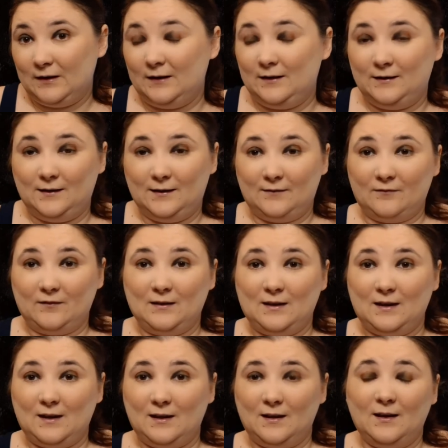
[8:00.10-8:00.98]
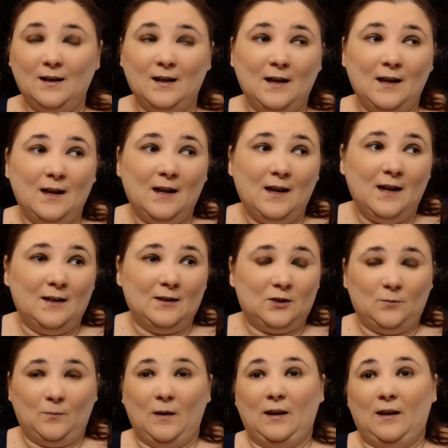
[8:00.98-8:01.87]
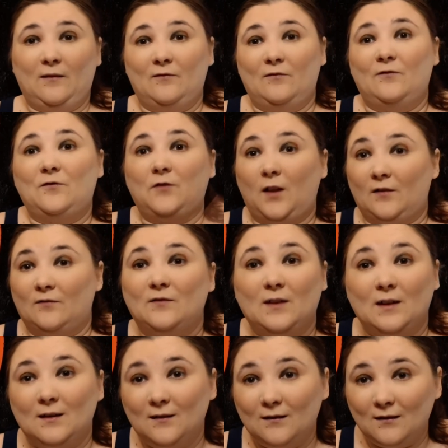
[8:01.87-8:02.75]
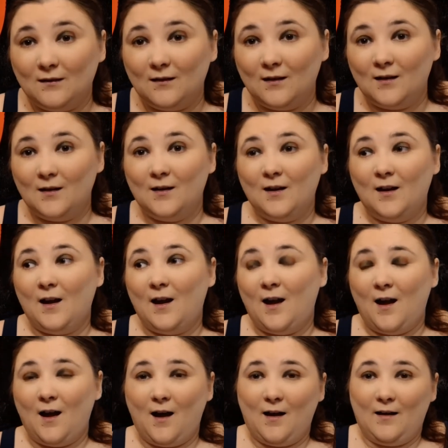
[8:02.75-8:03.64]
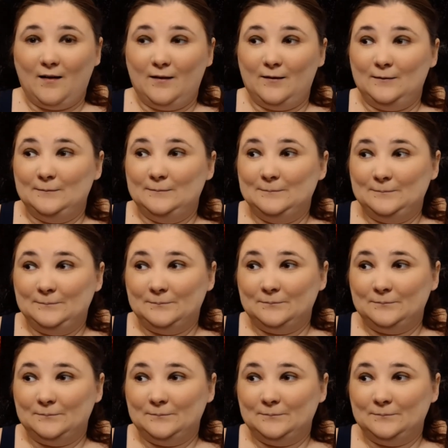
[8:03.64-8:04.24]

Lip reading: and everything, to make it fluffy. But